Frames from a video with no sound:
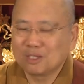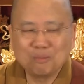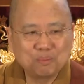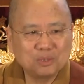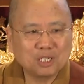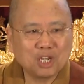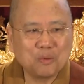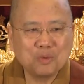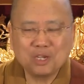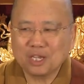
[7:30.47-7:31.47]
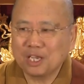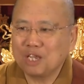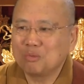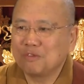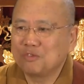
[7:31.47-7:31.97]
The Buddha
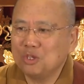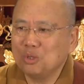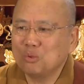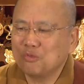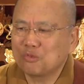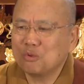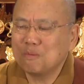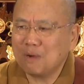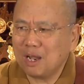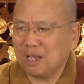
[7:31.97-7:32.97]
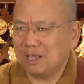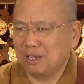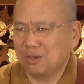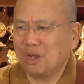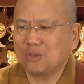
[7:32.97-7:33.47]
communicates with you through
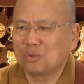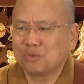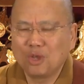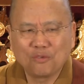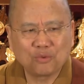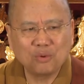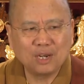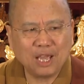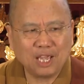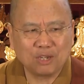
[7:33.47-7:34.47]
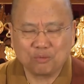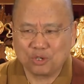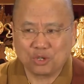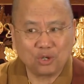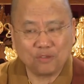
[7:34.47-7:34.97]
mind, not through
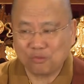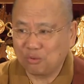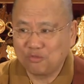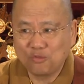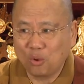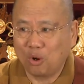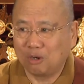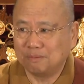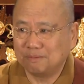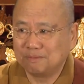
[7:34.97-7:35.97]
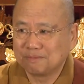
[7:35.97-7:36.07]
language, not through form.